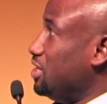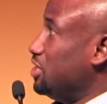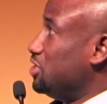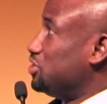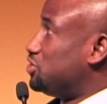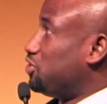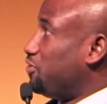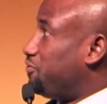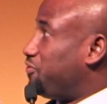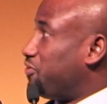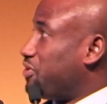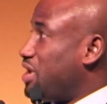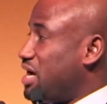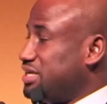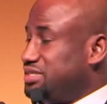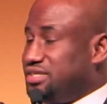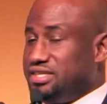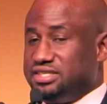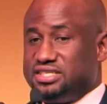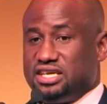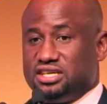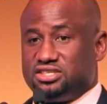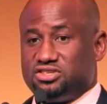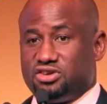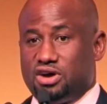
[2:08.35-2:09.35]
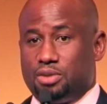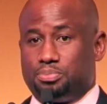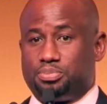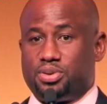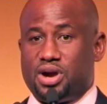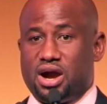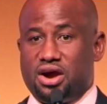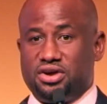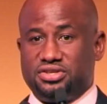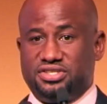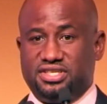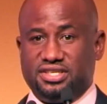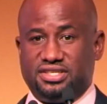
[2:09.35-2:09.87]
So for us, in terms of our
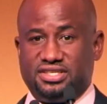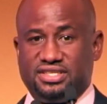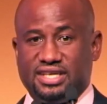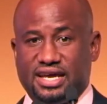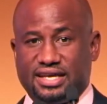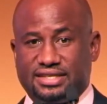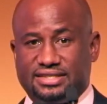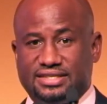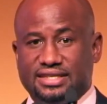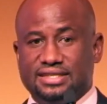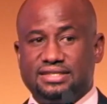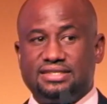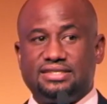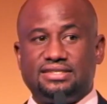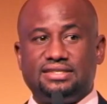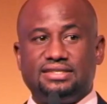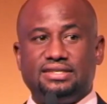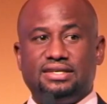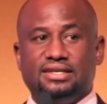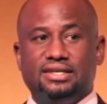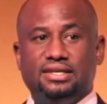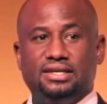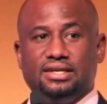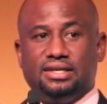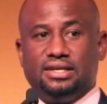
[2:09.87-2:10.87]
priority sectors,